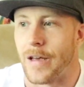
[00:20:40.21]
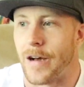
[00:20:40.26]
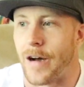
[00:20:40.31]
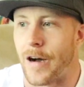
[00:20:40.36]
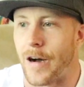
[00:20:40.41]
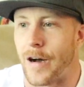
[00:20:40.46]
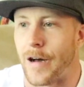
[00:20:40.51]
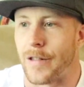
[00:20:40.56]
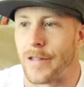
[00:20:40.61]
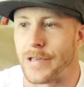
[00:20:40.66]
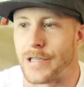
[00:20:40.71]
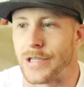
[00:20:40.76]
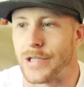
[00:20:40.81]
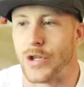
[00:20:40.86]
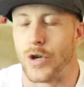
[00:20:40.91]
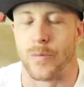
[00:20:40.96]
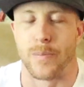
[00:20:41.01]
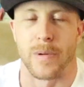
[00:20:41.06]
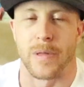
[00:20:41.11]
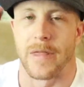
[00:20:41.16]
the
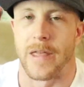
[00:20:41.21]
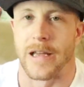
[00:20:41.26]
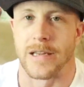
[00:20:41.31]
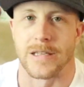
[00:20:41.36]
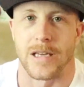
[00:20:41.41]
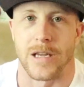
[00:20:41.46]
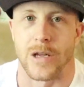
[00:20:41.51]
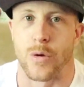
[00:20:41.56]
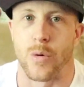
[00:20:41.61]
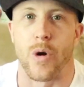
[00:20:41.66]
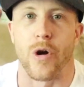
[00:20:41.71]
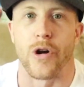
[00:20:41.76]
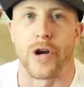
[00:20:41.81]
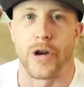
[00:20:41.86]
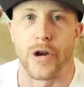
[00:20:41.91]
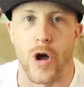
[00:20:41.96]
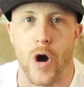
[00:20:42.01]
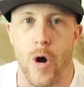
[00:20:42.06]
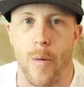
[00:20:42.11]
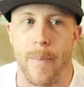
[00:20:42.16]
stupid things like you
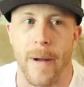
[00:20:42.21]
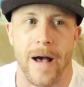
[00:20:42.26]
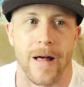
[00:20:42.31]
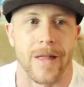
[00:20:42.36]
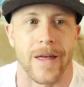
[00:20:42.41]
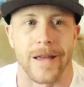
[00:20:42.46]
already know about,